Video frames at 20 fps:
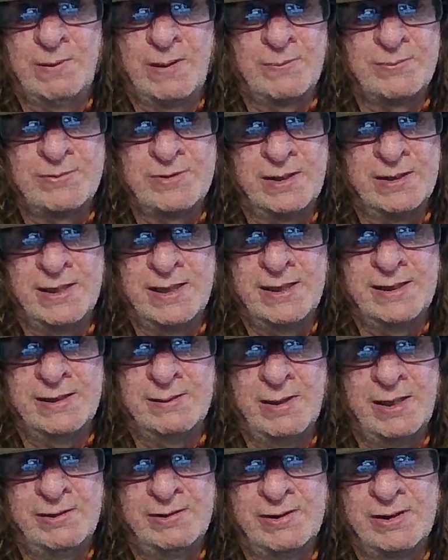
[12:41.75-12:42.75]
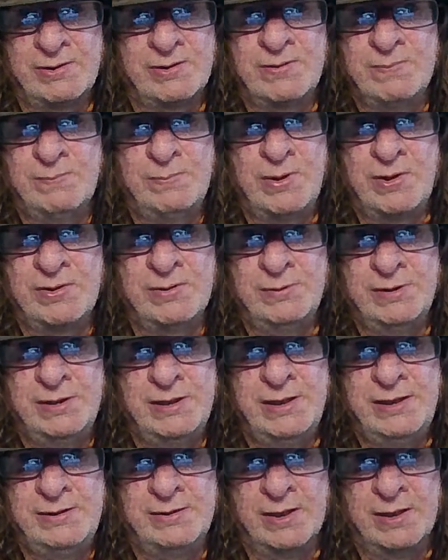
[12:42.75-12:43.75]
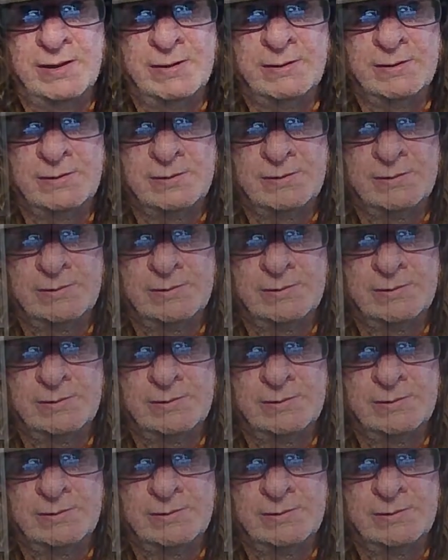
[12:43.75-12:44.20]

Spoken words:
website anyway, that doesn't bother me either.